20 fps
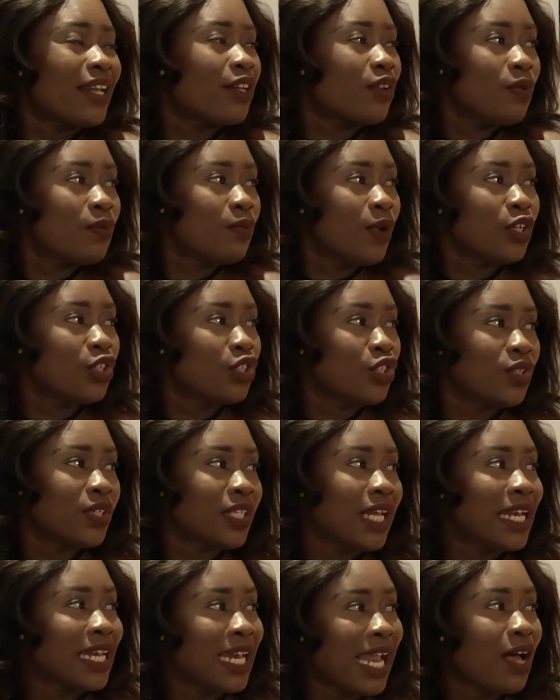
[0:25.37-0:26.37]
don't want to do
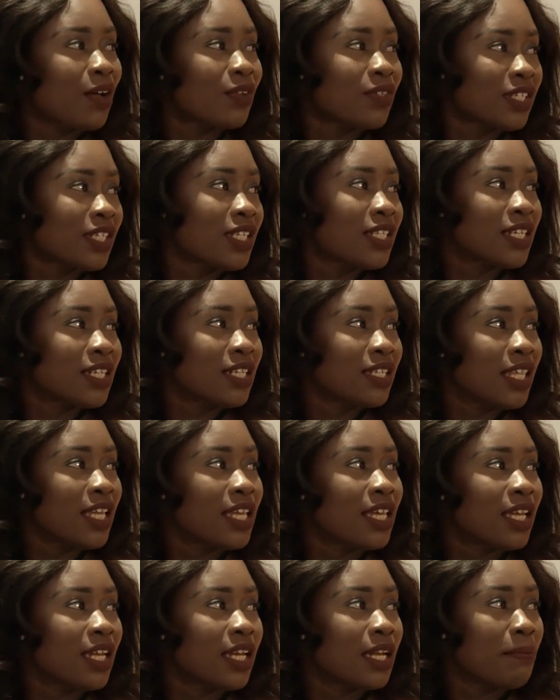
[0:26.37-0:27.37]
that now, sitting
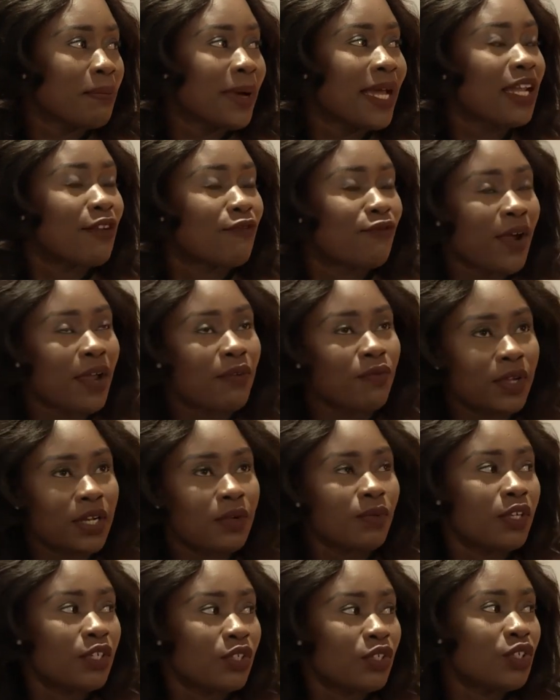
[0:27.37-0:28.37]
thinking it. But if I really
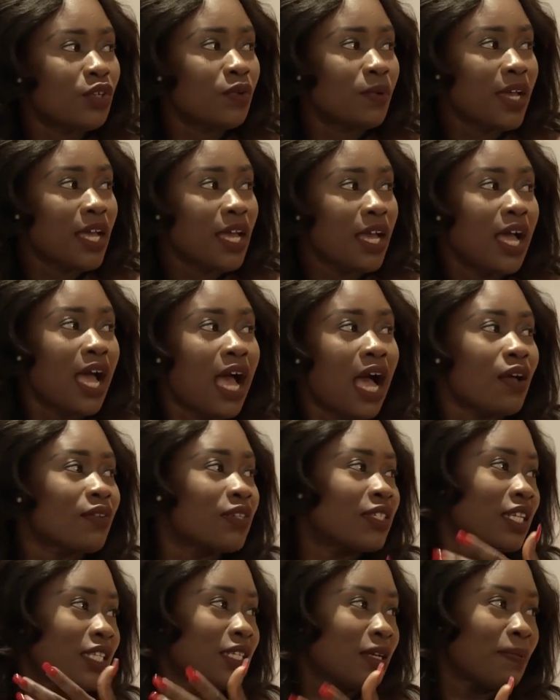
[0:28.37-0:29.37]
want to do it, I'll
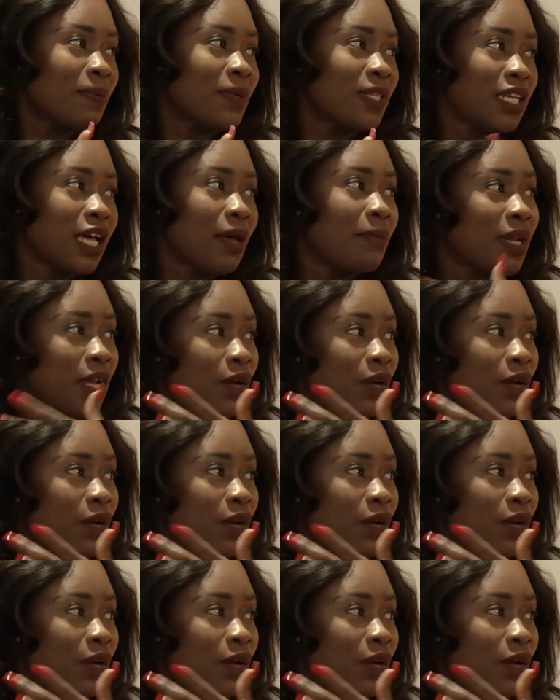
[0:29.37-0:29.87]
set up a time and